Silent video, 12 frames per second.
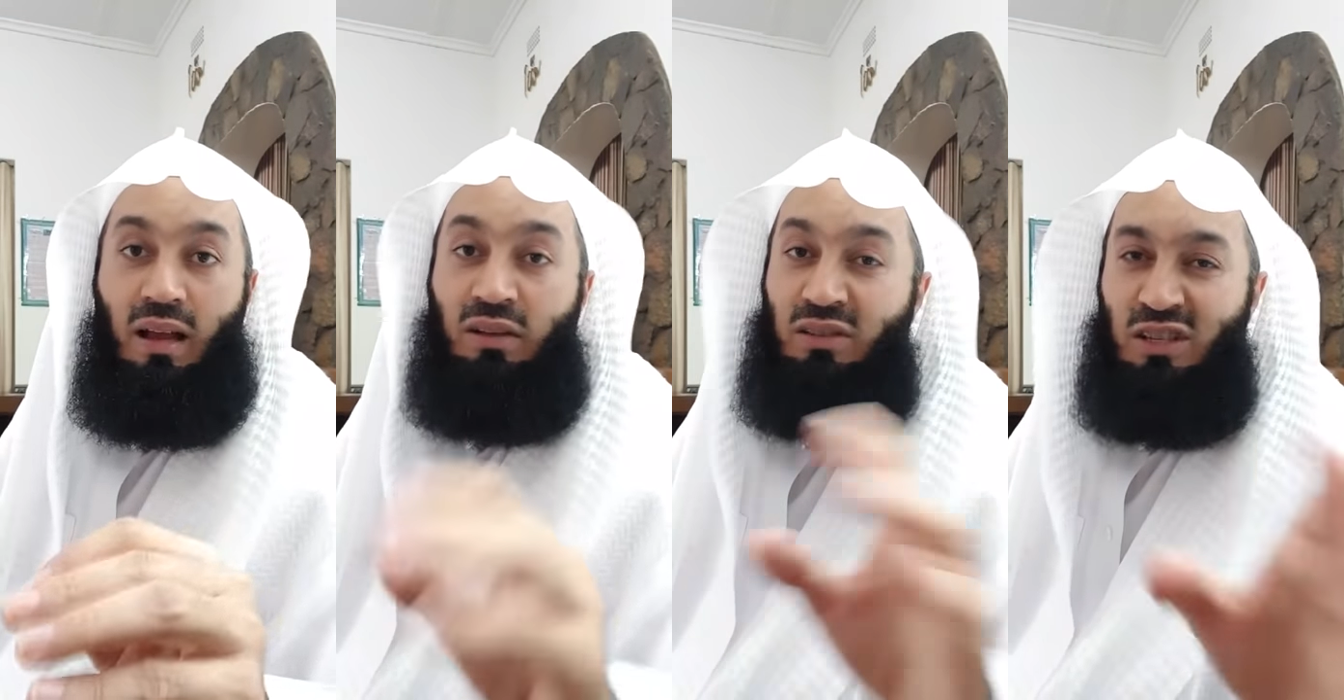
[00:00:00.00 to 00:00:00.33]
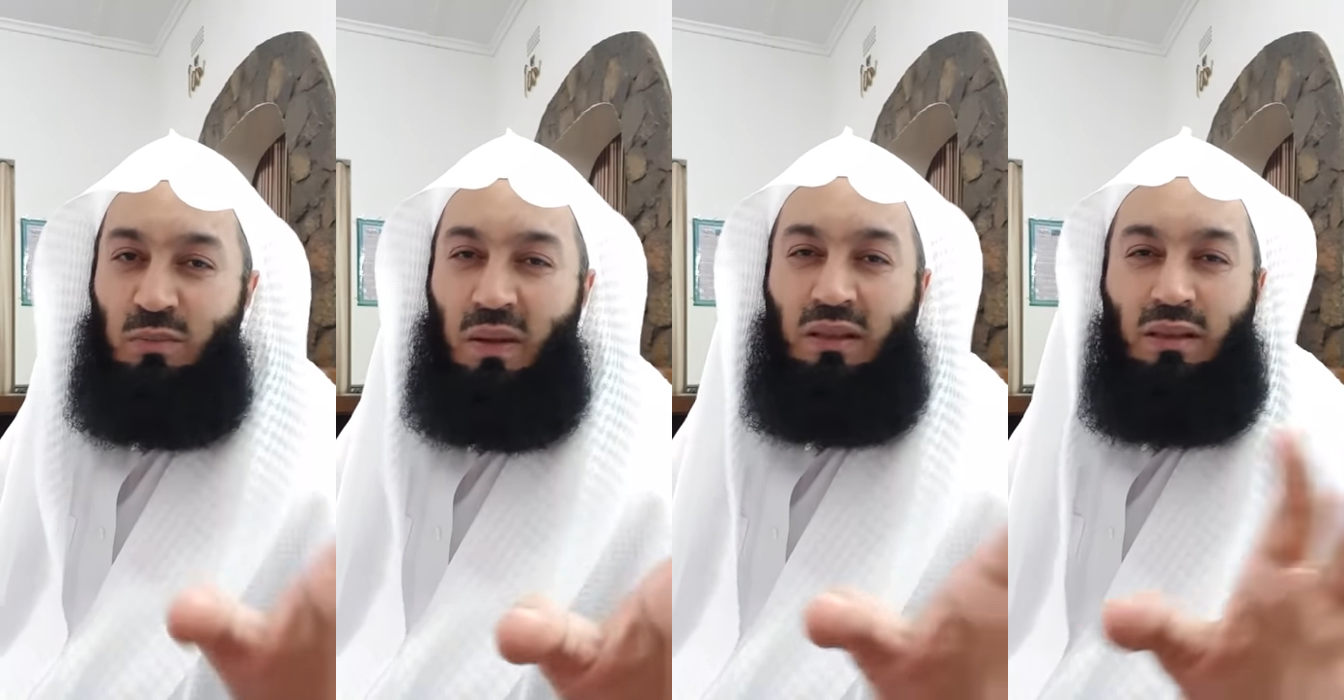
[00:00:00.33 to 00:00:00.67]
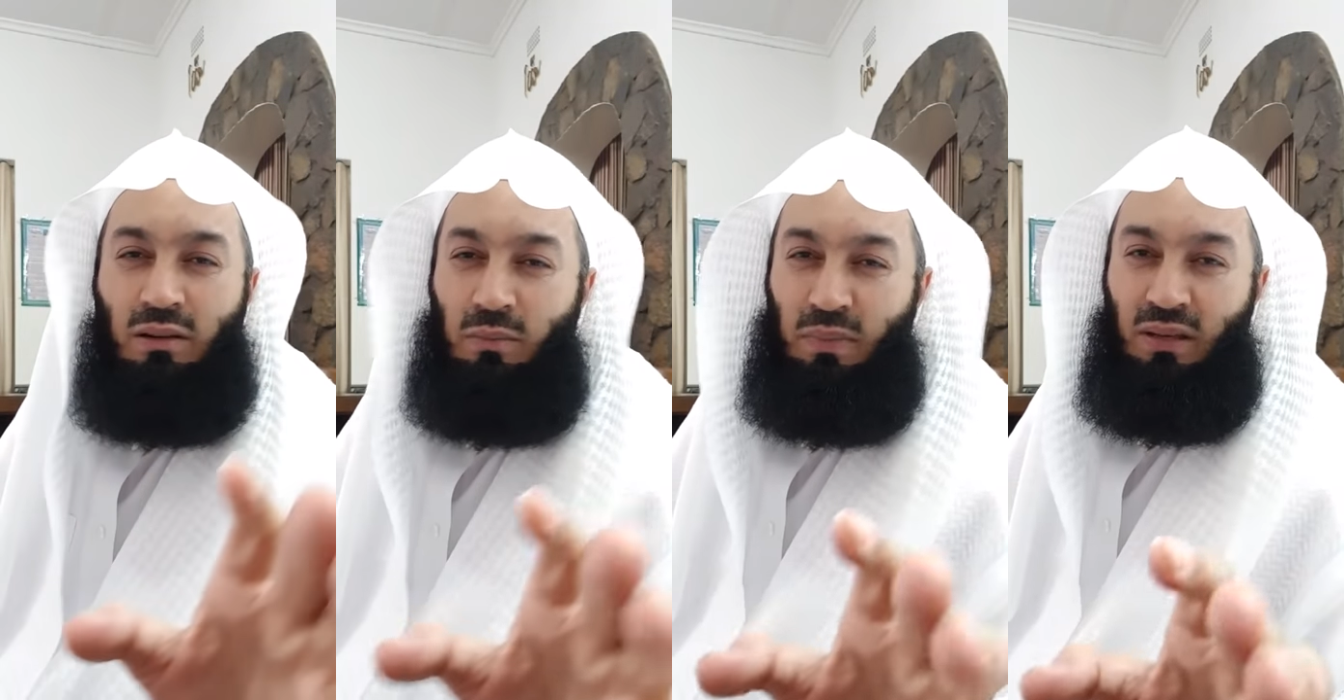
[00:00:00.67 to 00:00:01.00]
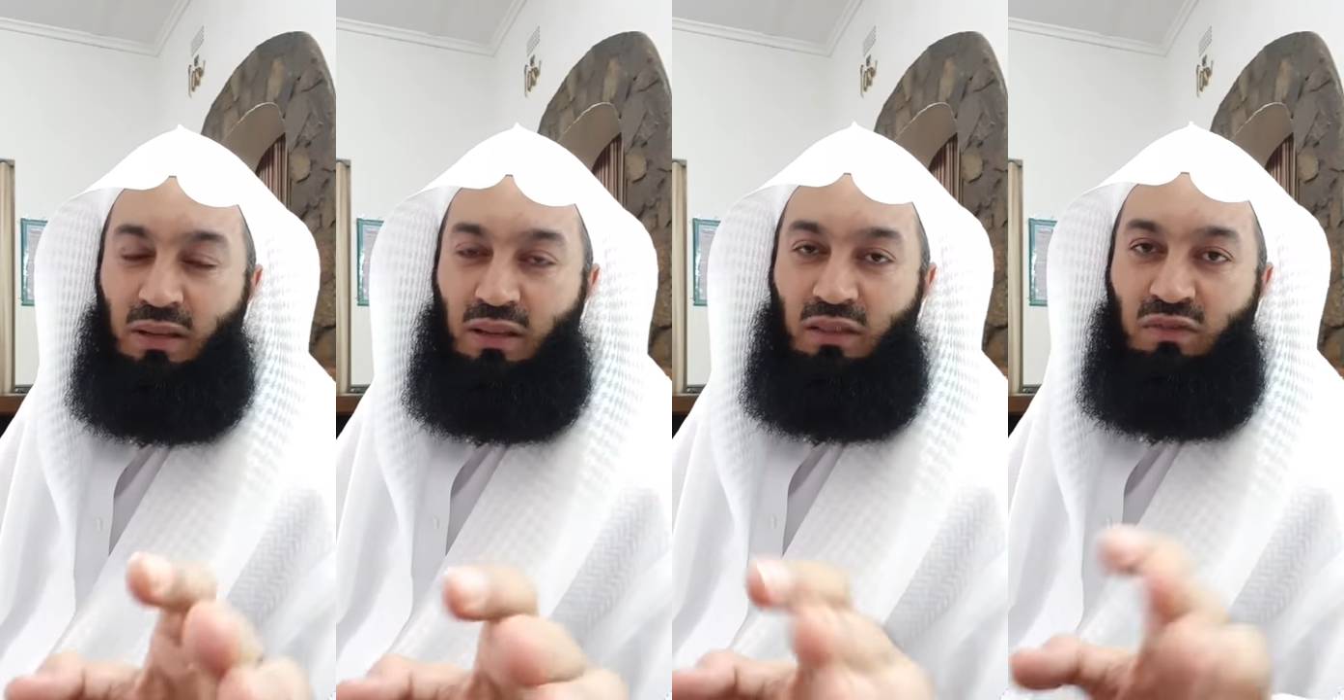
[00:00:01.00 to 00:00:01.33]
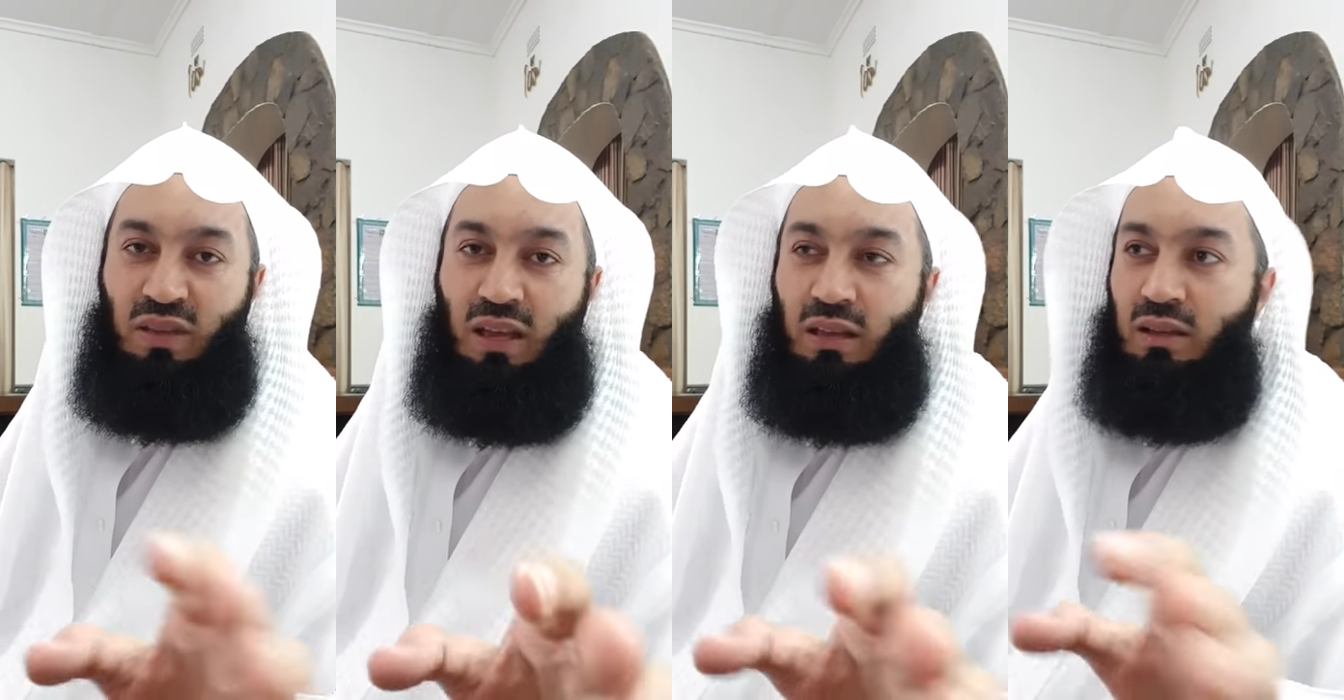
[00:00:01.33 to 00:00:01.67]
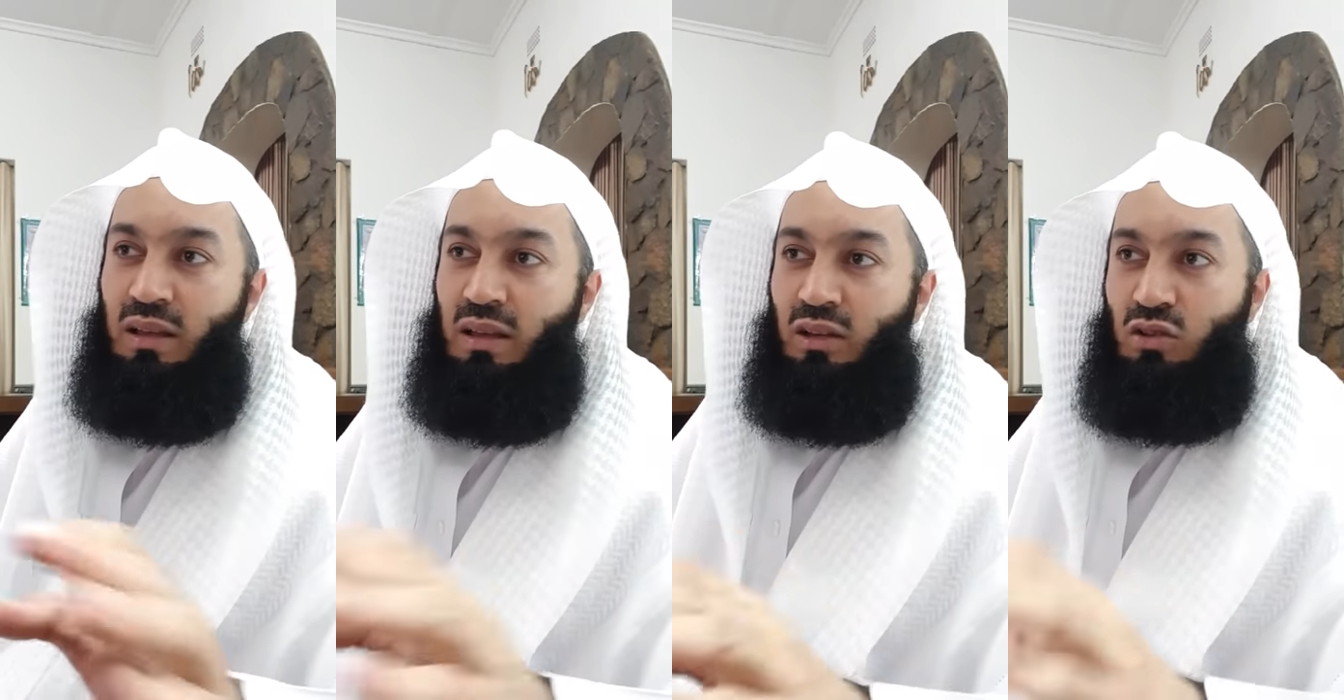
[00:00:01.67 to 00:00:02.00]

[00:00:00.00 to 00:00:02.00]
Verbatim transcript: I respect their opinion. If they